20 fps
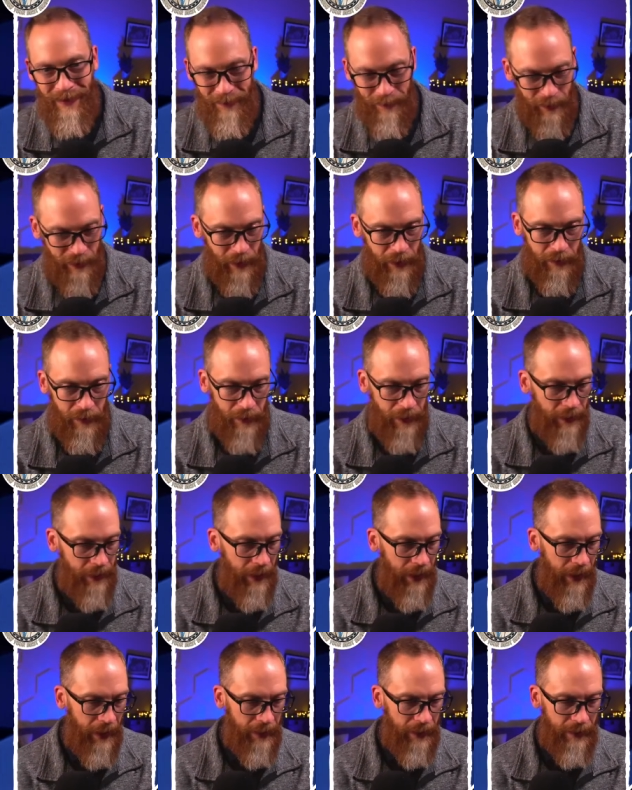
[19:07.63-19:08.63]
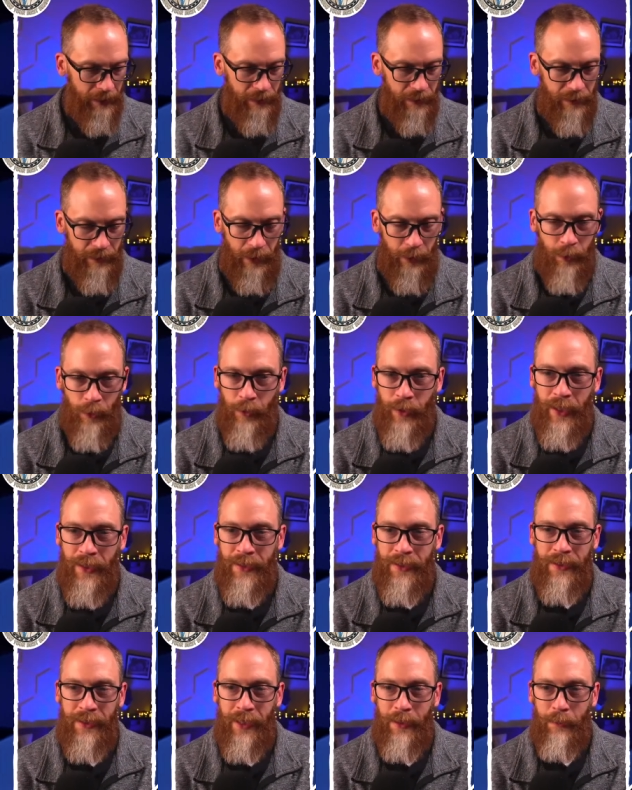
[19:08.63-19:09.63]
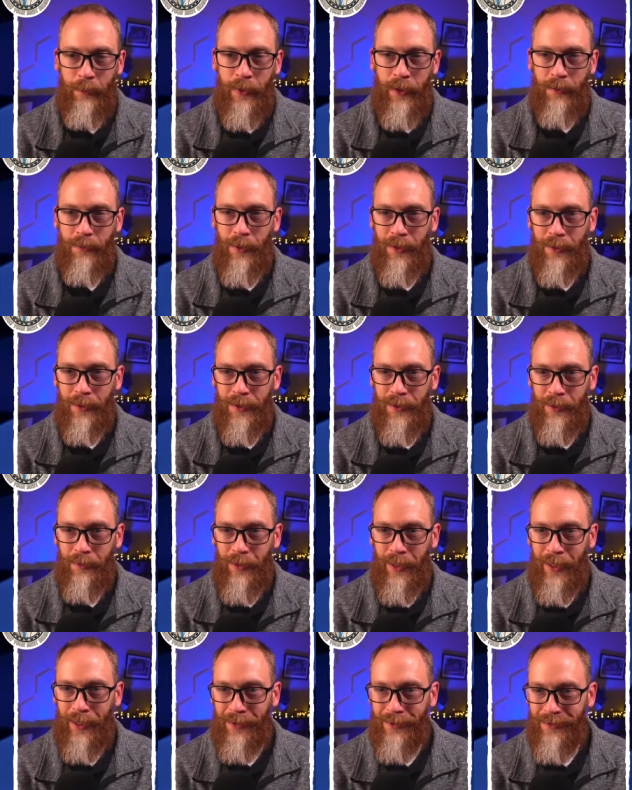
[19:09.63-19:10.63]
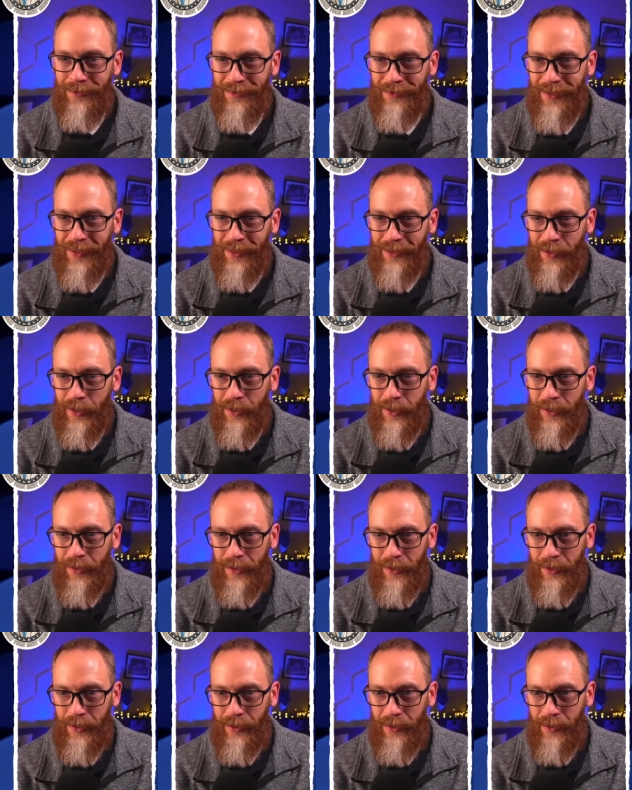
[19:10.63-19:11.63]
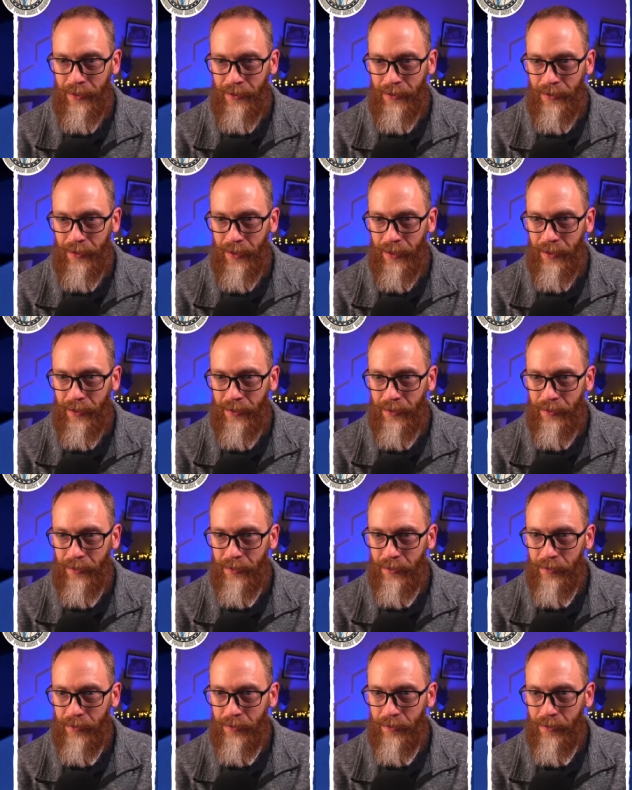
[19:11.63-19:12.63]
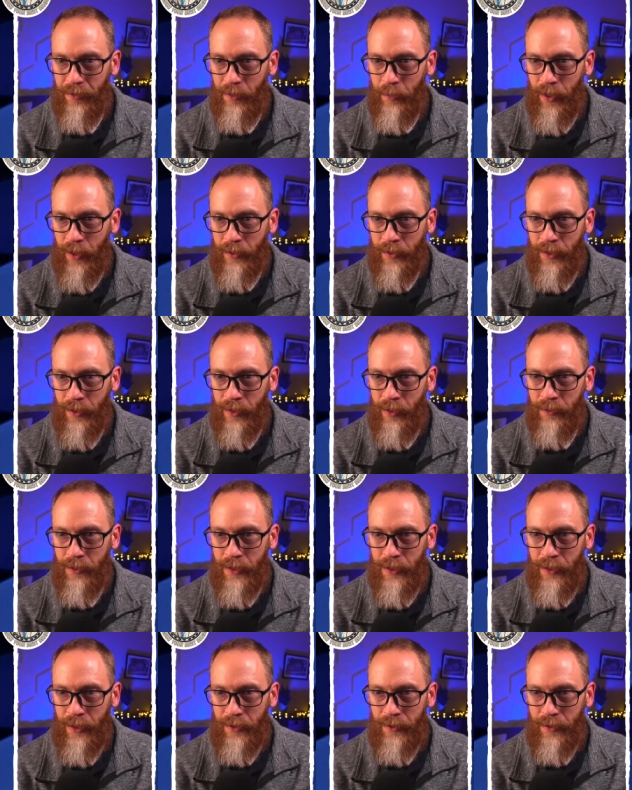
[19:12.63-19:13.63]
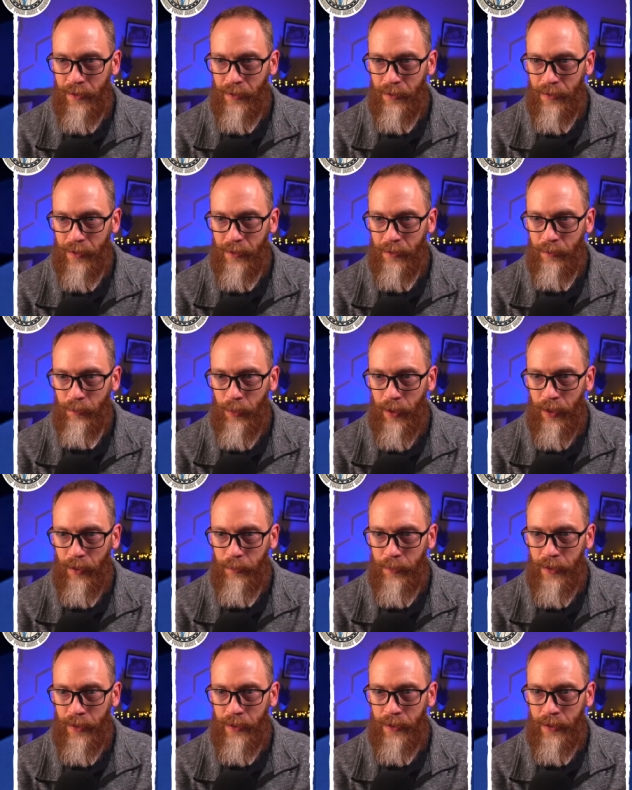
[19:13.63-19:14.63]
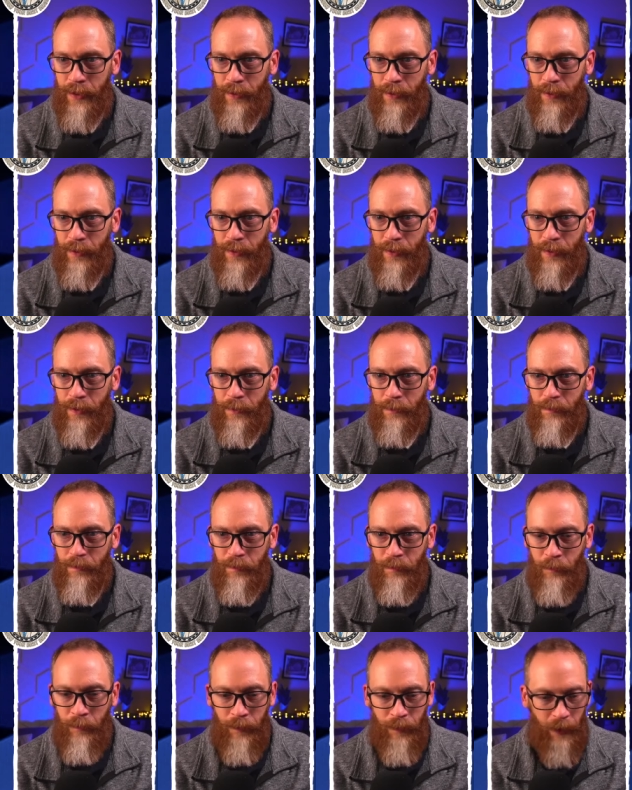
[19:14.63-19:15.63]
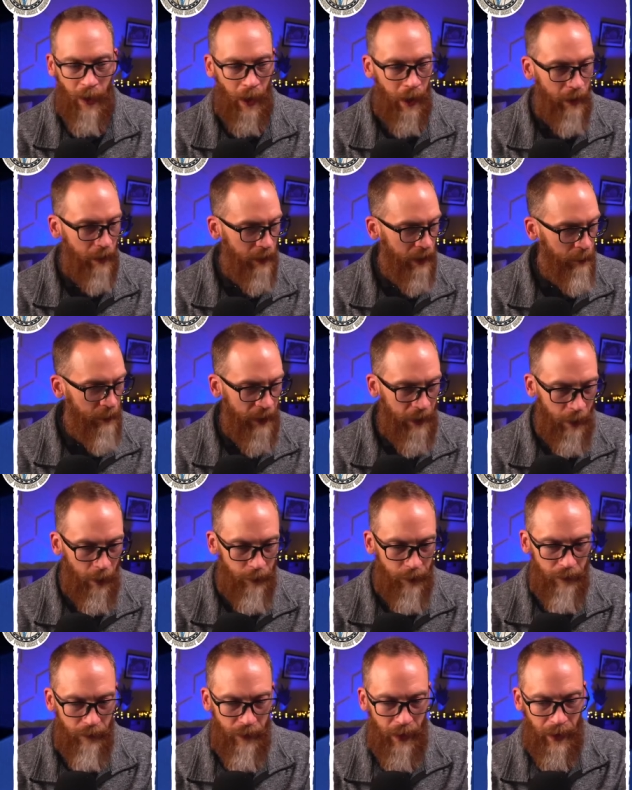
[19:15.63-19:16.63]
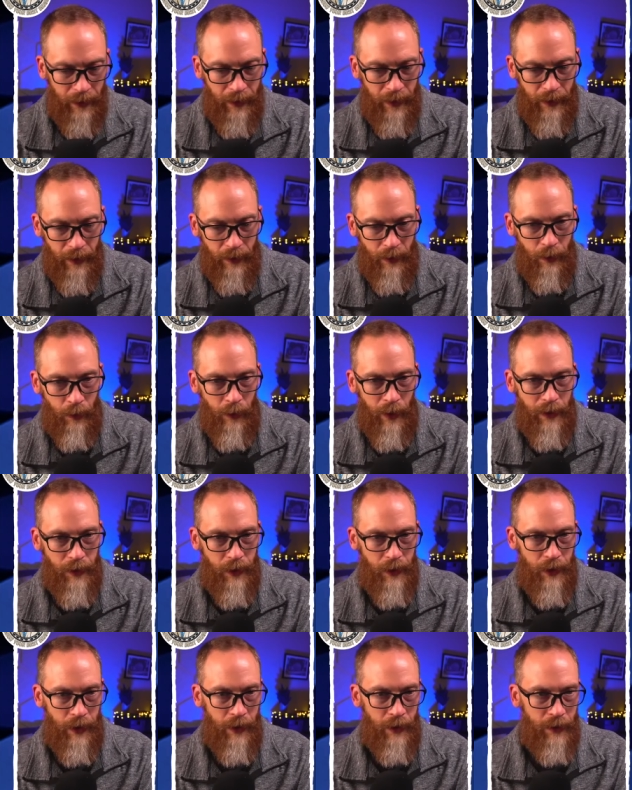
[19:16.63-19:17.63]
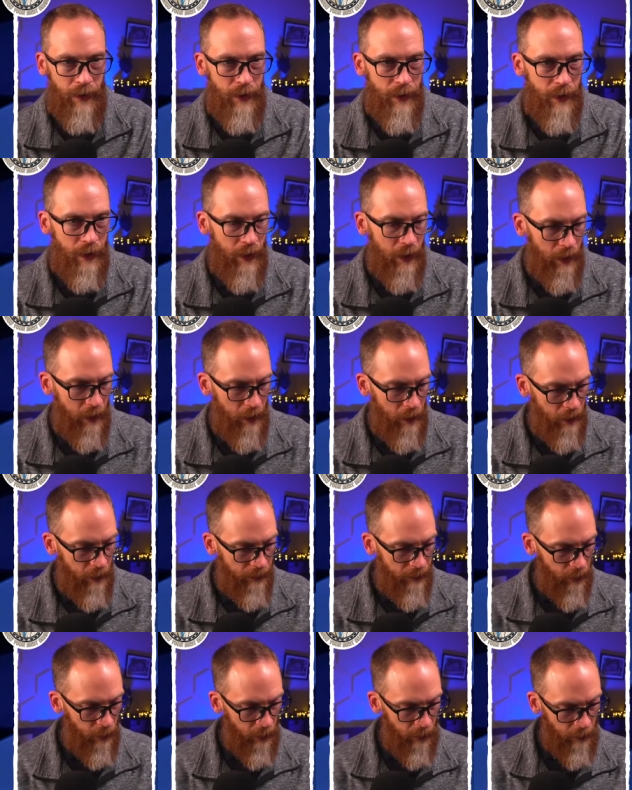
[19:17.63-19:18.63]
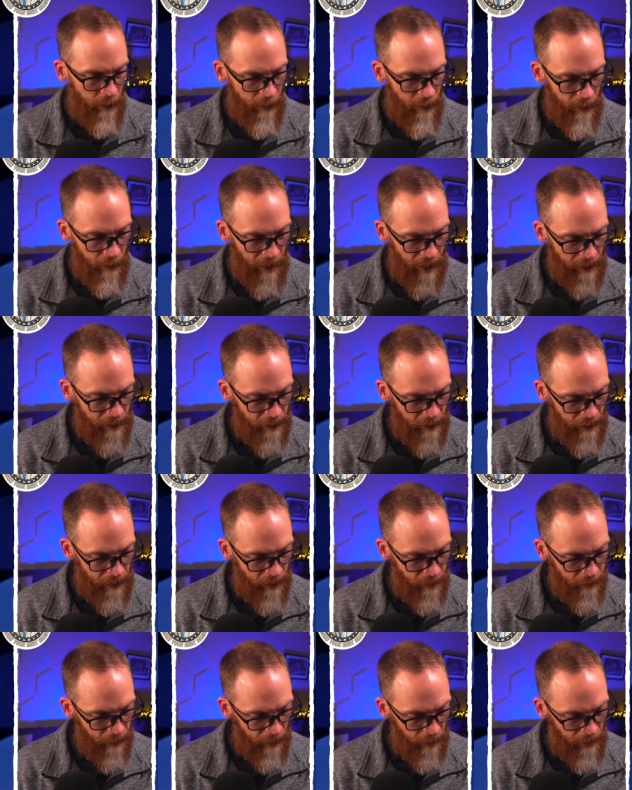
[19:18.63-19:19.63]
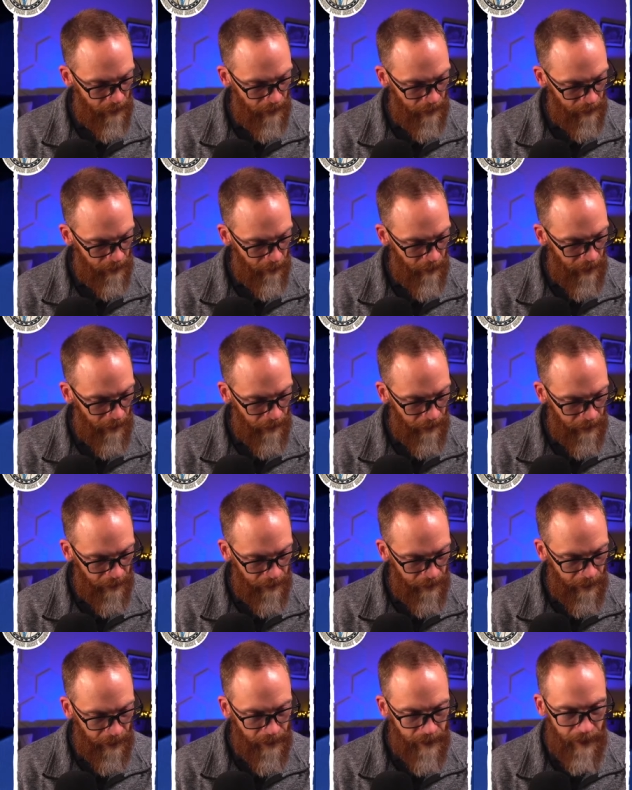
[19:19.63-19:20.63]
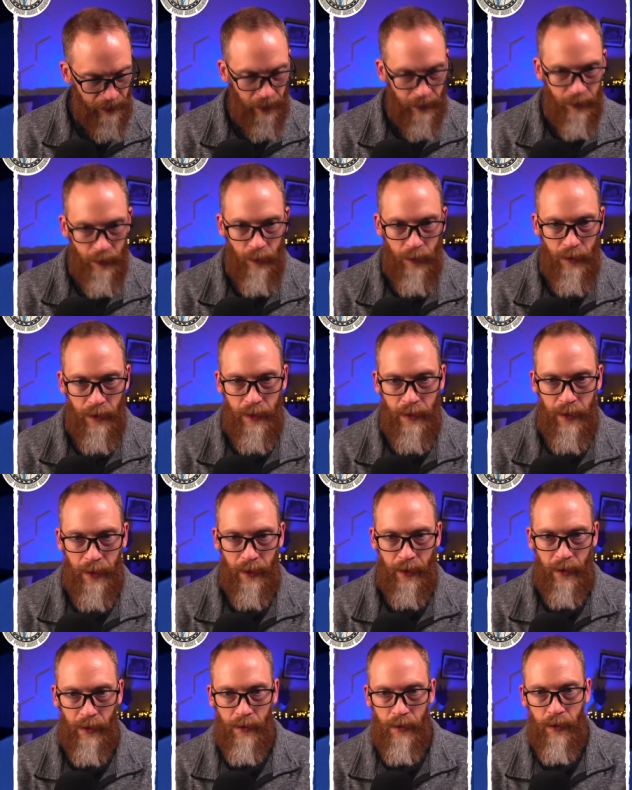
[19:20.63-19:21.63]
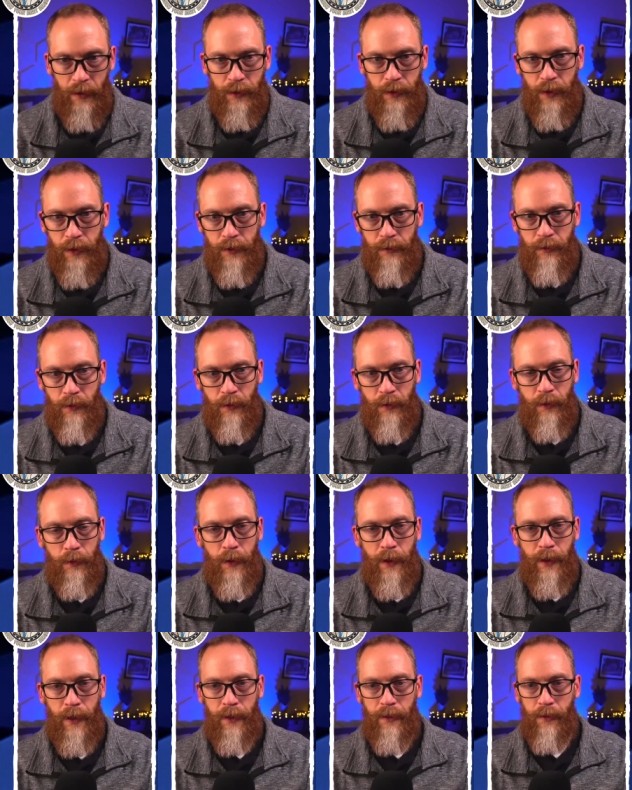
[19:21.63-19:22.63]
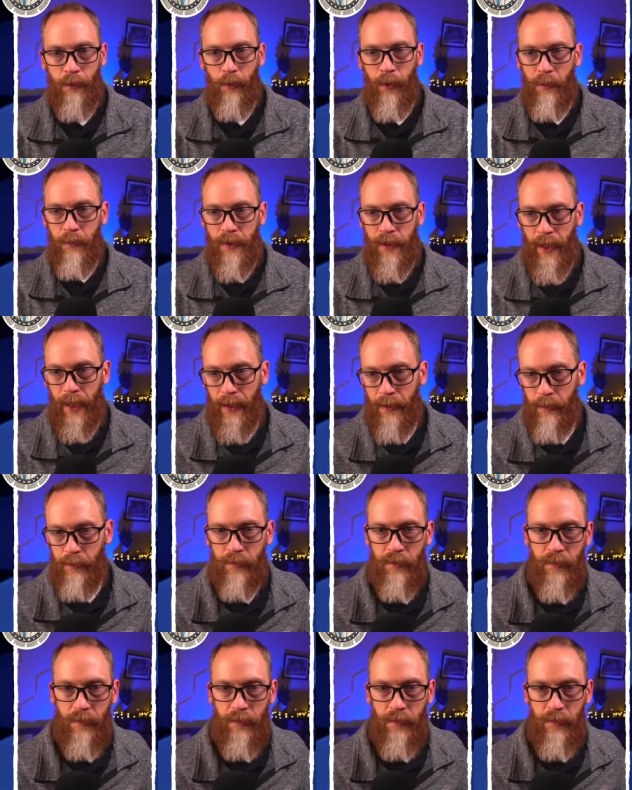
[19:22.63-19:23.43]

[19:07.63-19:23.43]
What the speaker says: But they got it. They're going to get into that beard butter somehow. Good to see you, American Goatee. I saw you pop in here. Let me know if you've got any questions for myself or Nick about any of these. And I do want to take a look just real quick at the website,